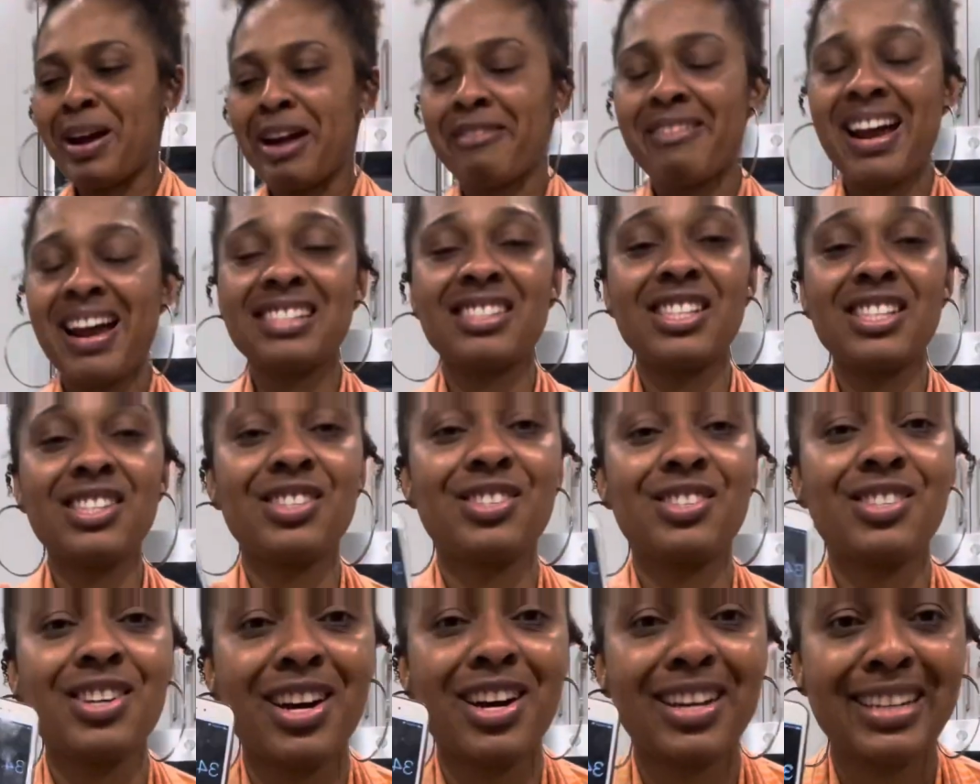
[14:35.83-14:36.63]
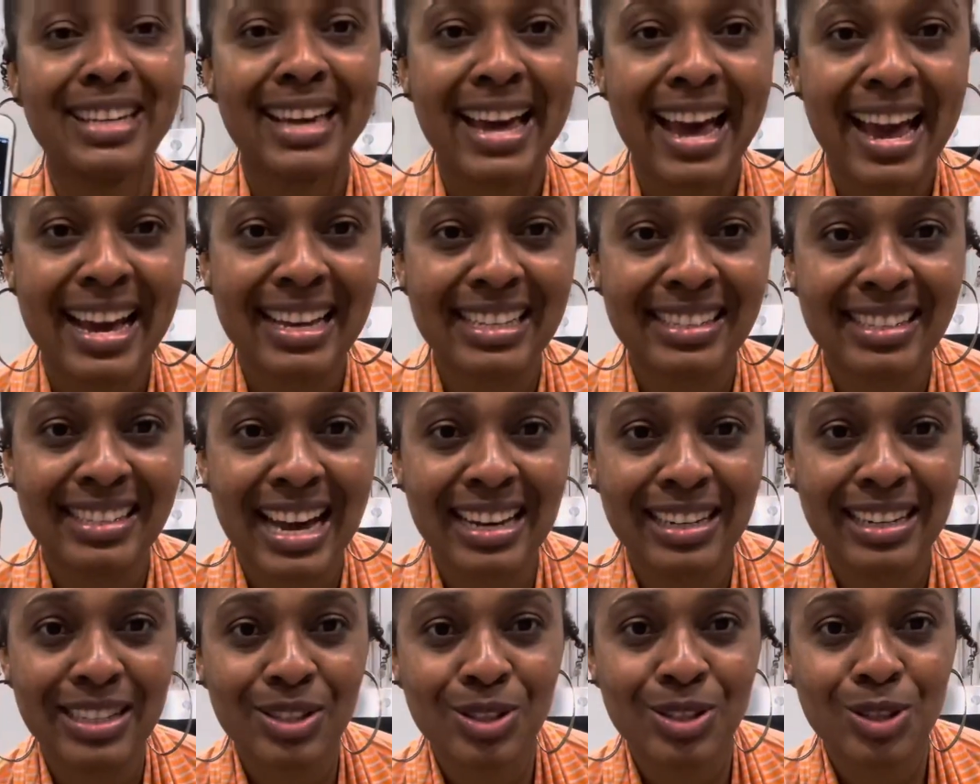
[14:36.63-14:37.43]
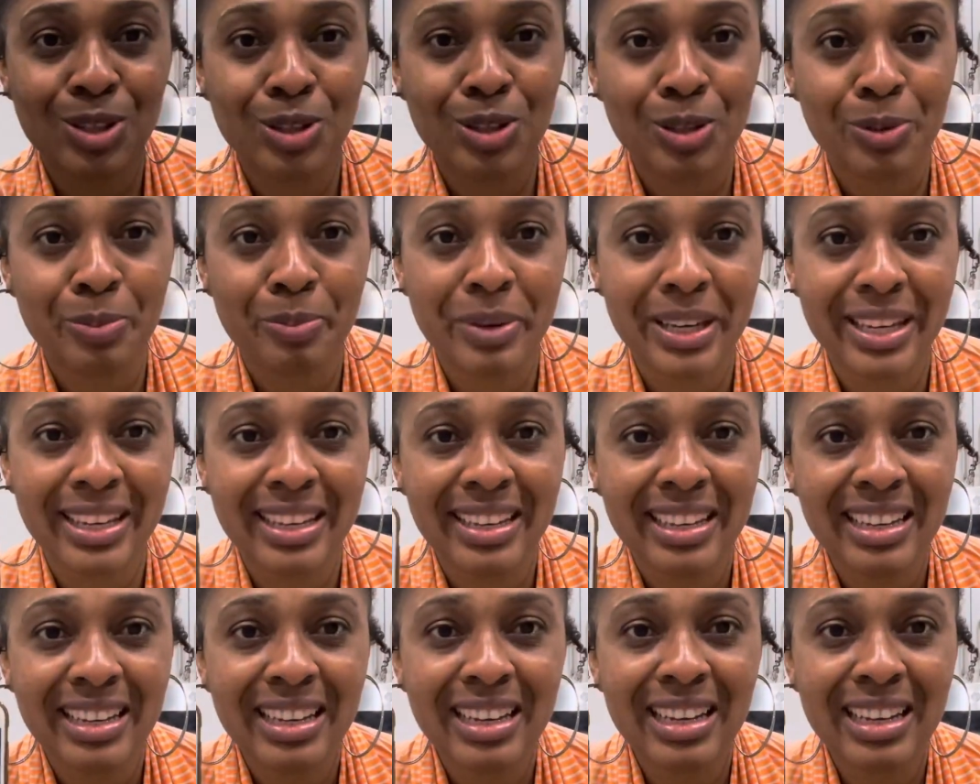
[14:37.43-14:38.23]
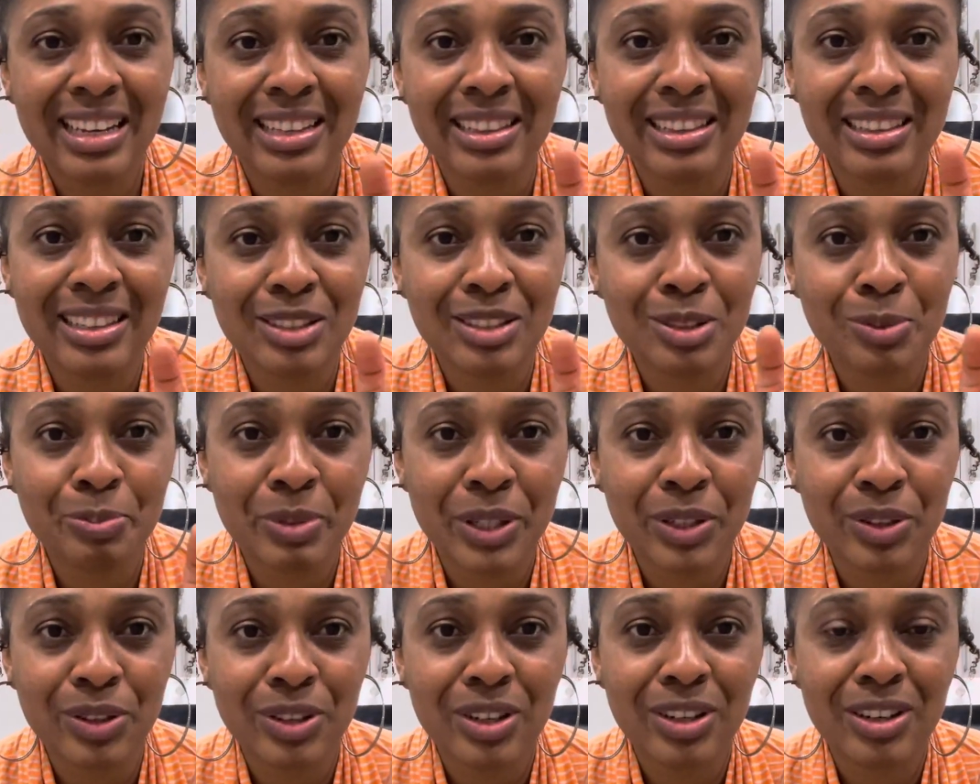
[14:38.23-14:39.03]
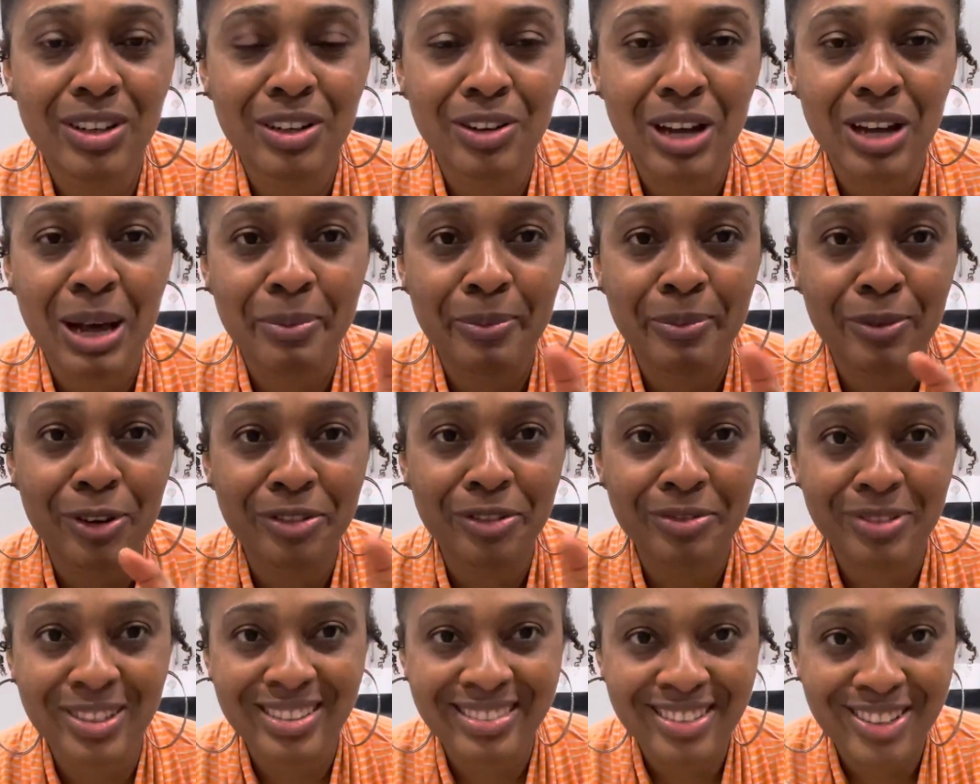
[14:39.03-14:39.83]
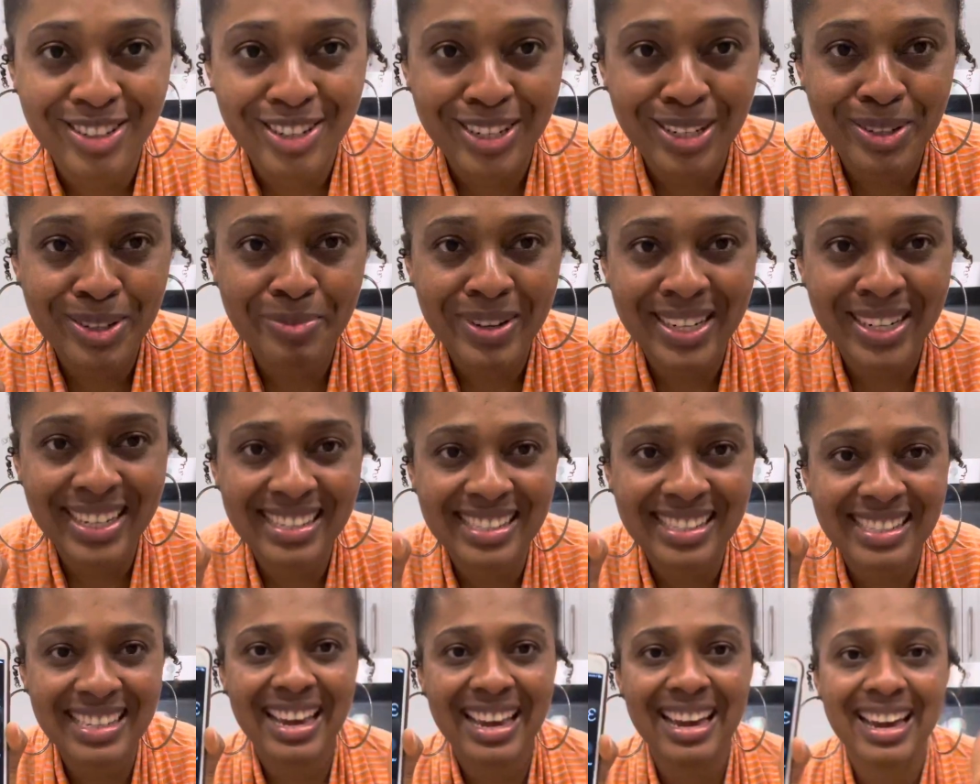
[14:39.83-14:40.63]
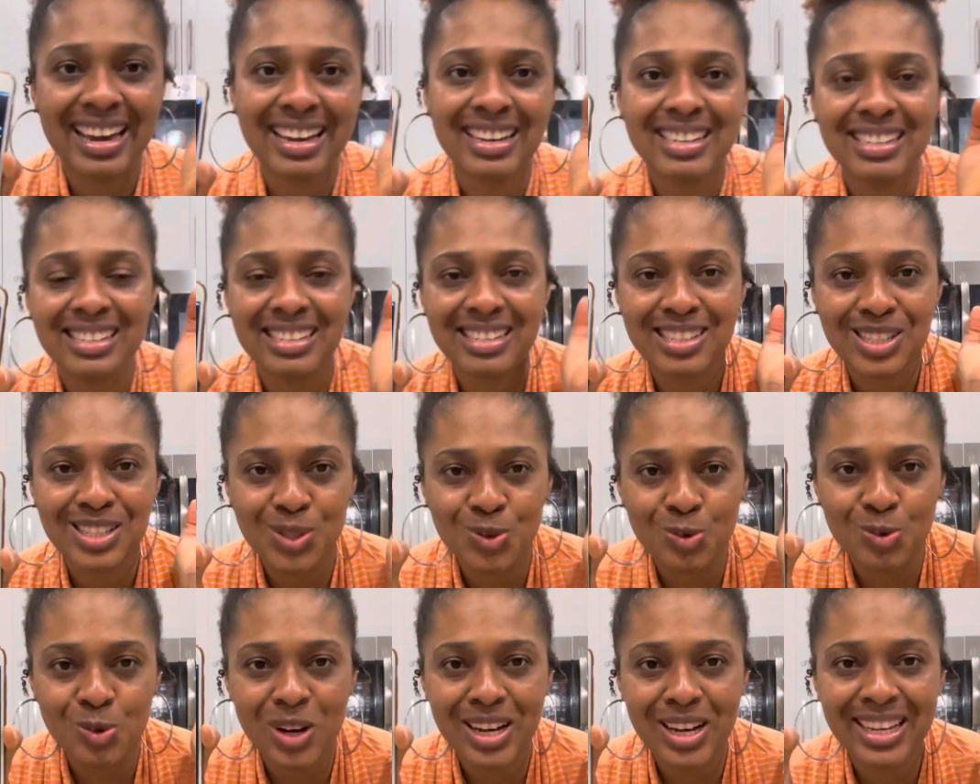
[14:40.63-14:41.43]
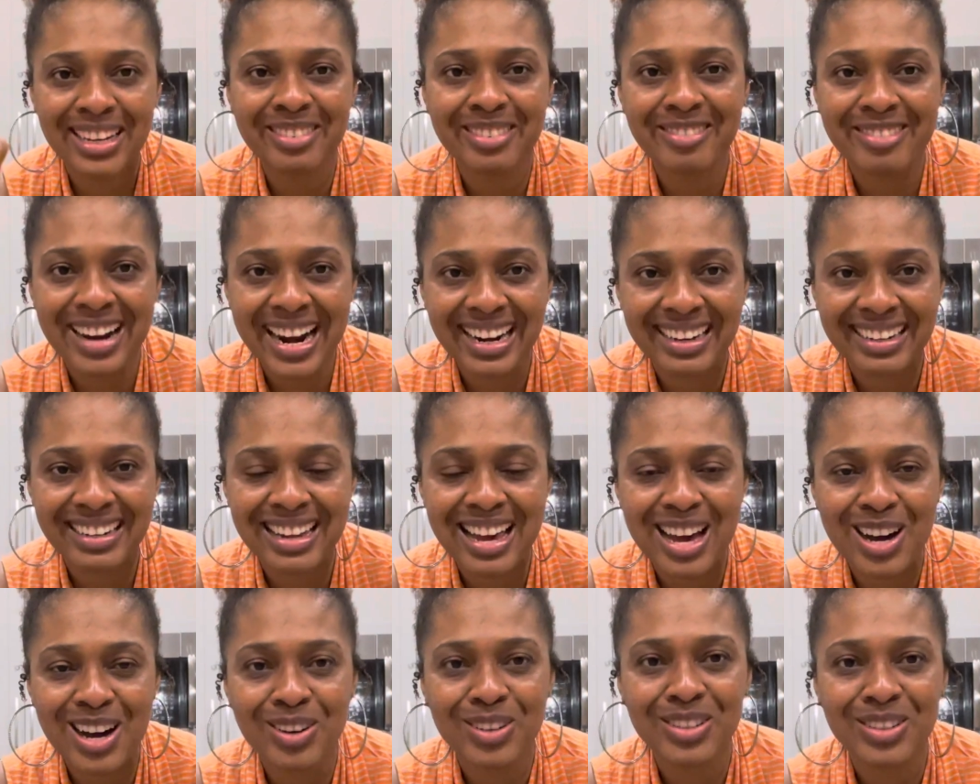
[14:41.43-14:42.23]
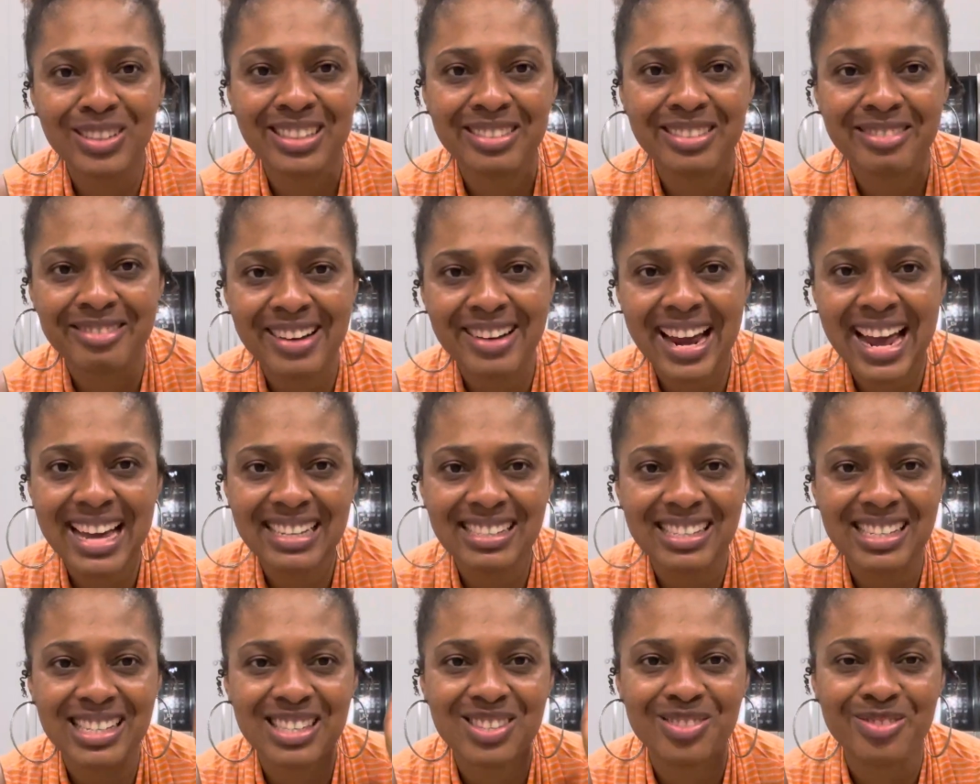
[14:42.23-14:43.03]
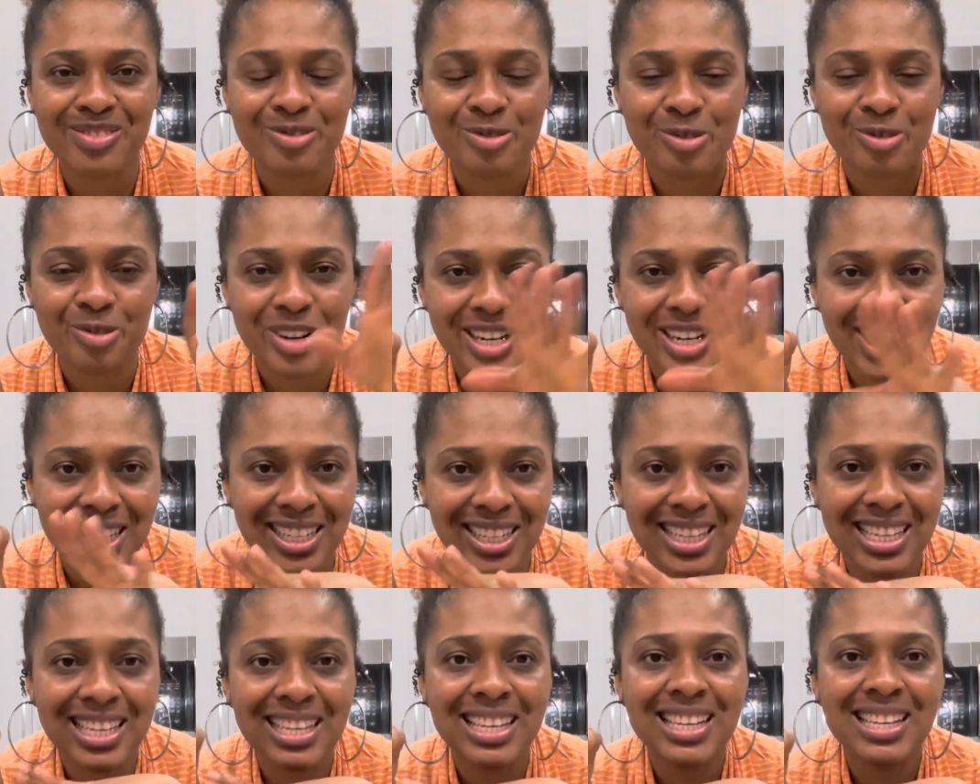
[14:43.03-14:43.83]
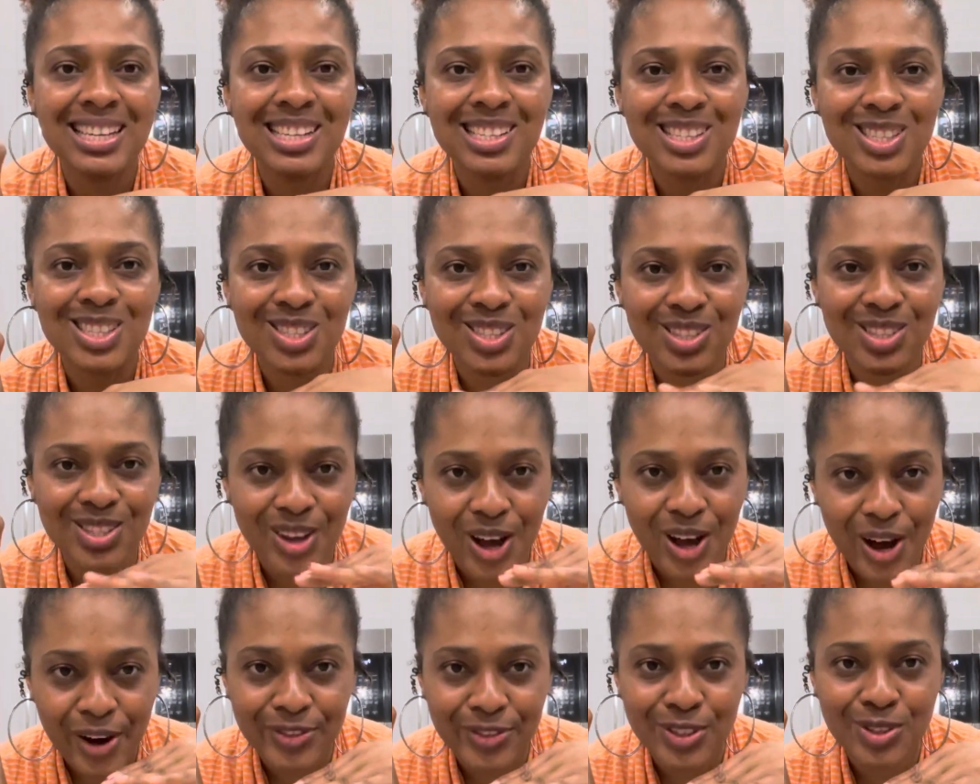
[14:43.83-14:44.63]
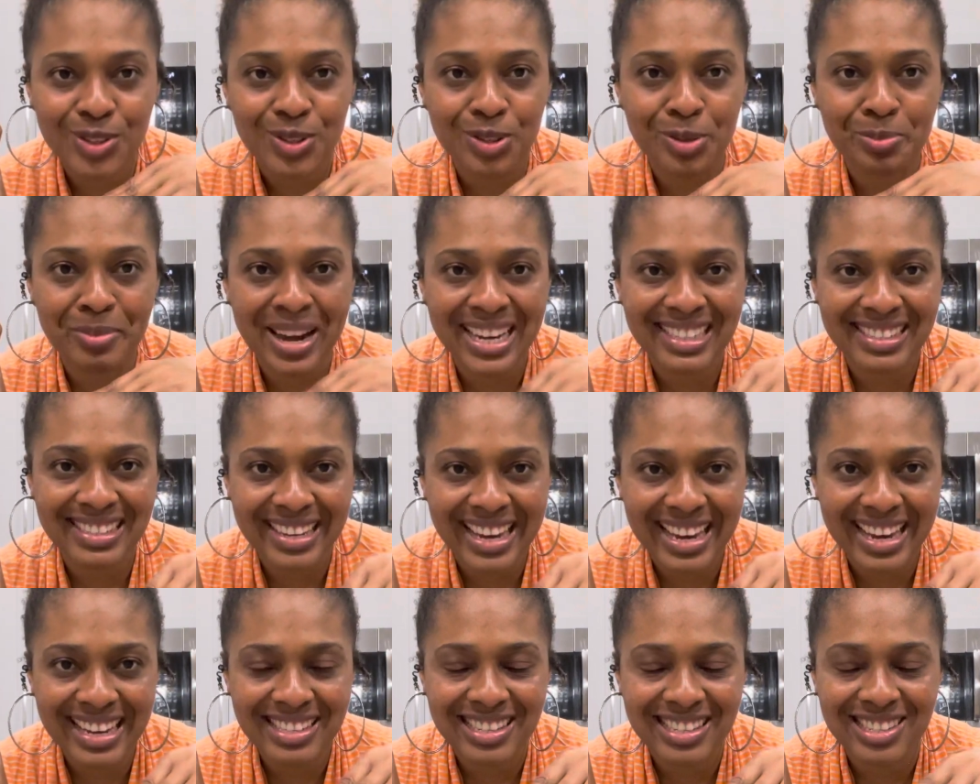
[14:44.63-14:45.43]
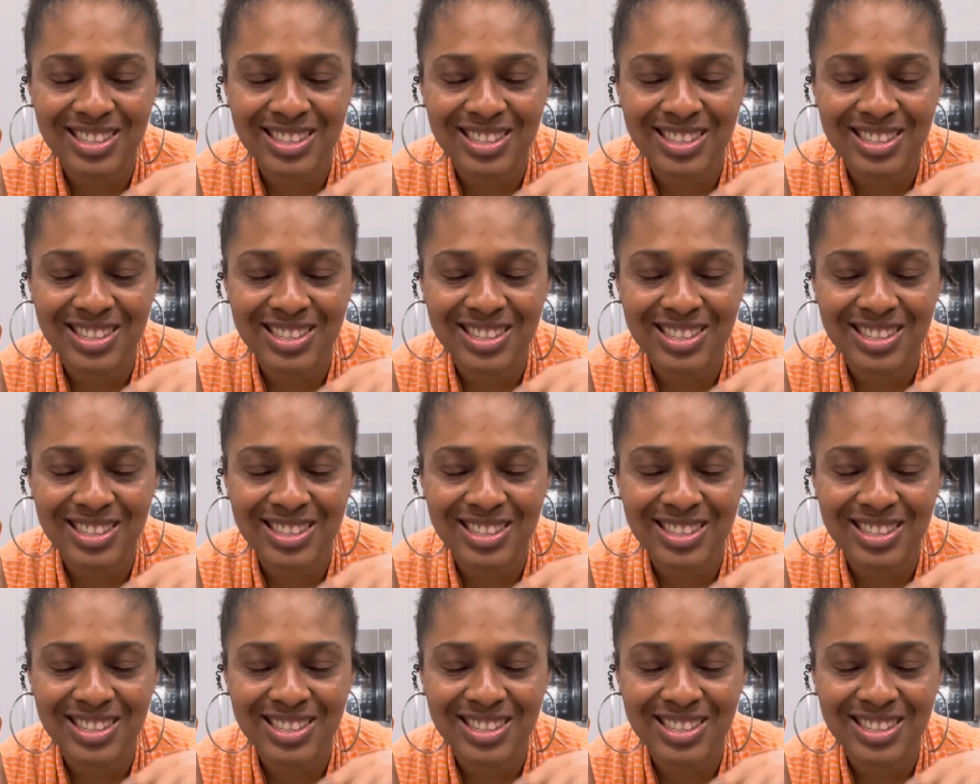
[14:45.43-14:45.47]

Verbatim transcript: rice is done guys and it took me a little bit of over 30 minutes and this one right now the rice is really soft to my taste.